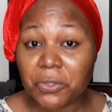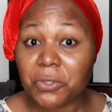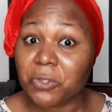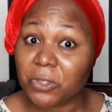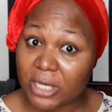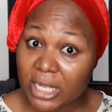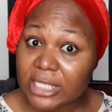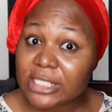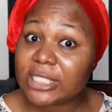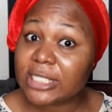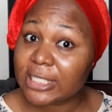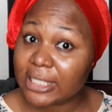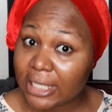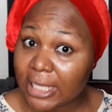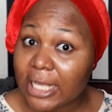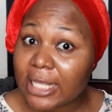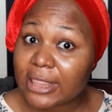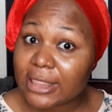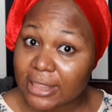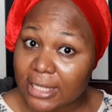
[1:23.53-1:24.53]
You could actually
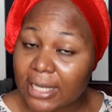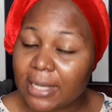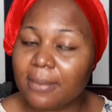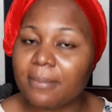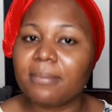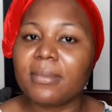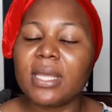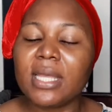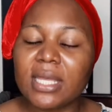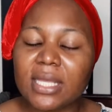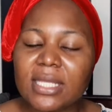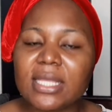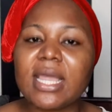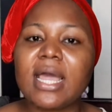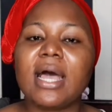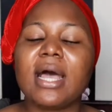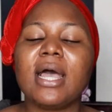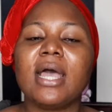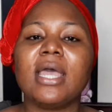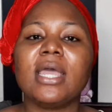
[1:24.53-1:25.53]
get them,
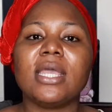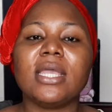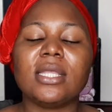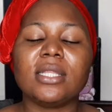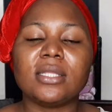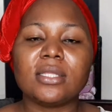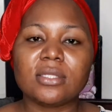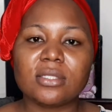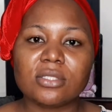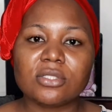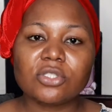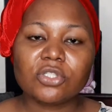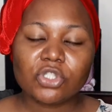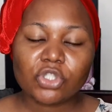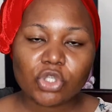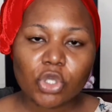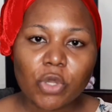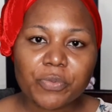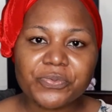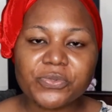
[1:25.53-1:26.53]
yeah, in
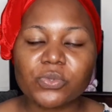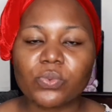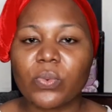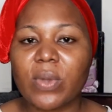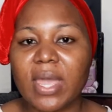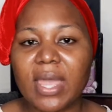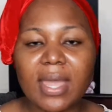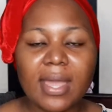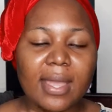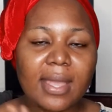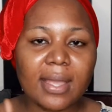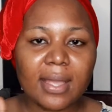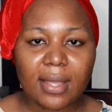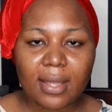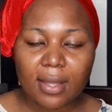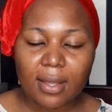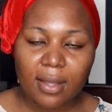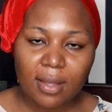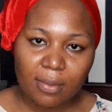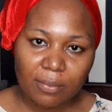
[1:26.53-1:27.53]
shops where
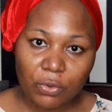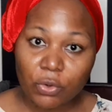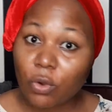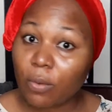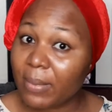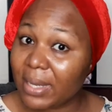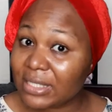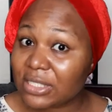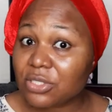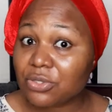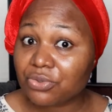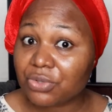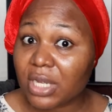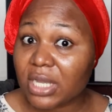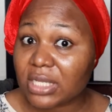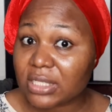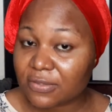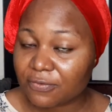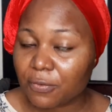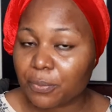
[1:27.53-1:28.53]
raw
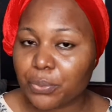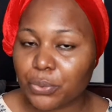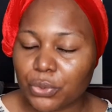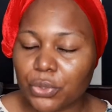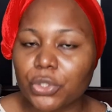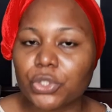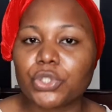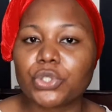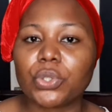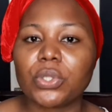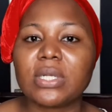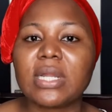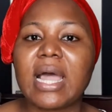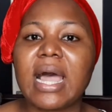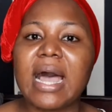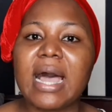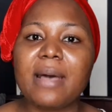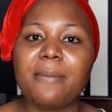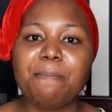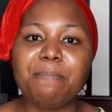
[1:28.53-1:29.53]
materials for production
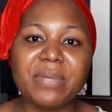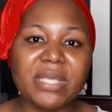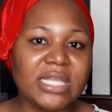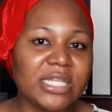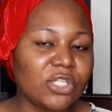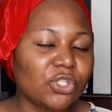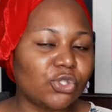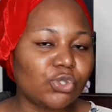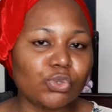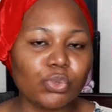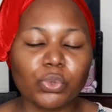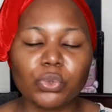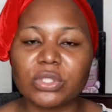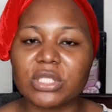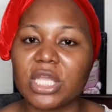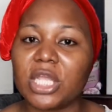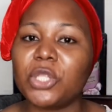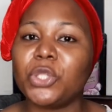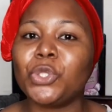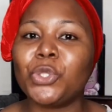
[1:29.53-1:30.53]
are being sold
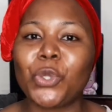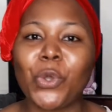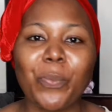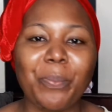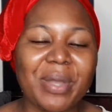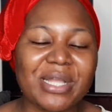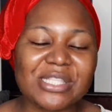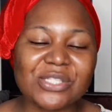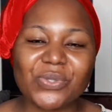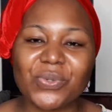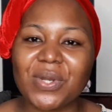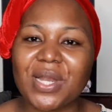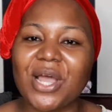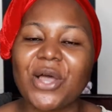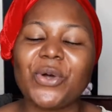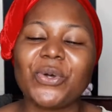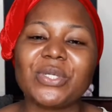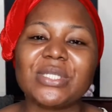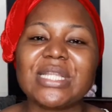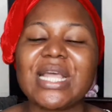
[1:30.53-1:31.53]
in no
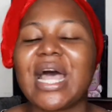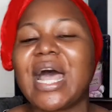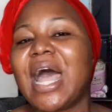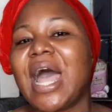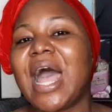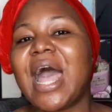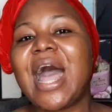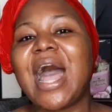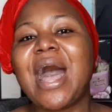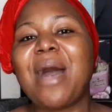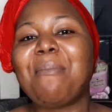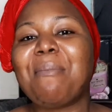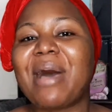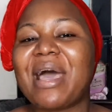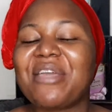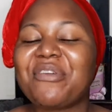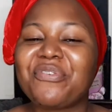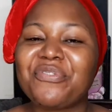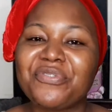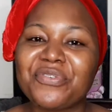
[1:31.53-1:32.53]
particular order.
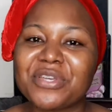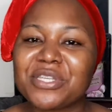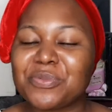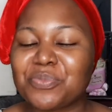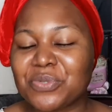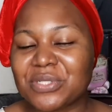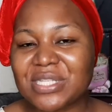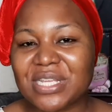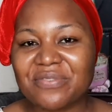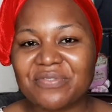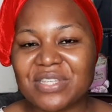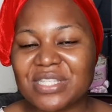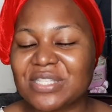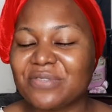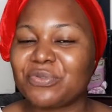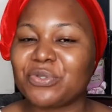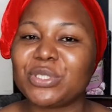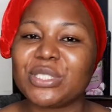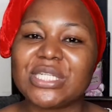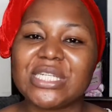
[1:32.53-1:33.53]
My first
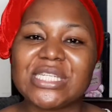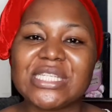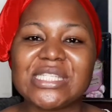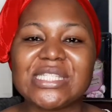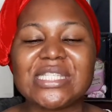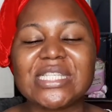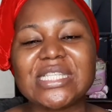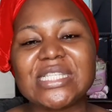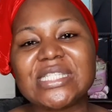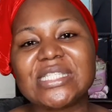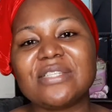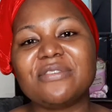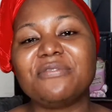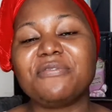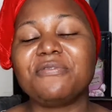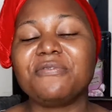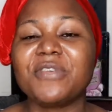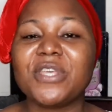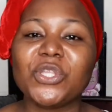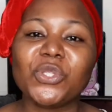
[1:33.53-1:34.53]
preservative on the list is the
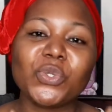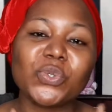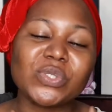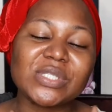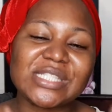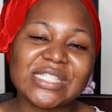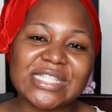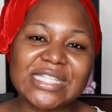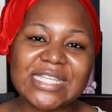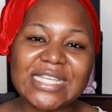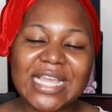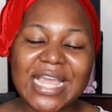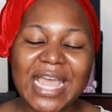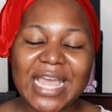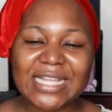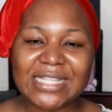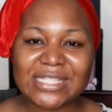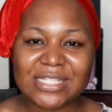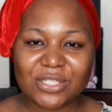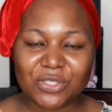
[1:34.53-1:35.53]
Phenozy
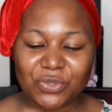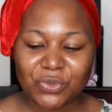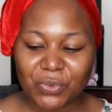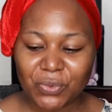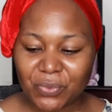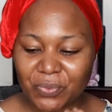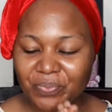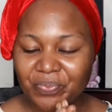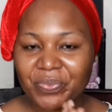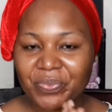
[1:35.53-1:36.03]
Ethanol.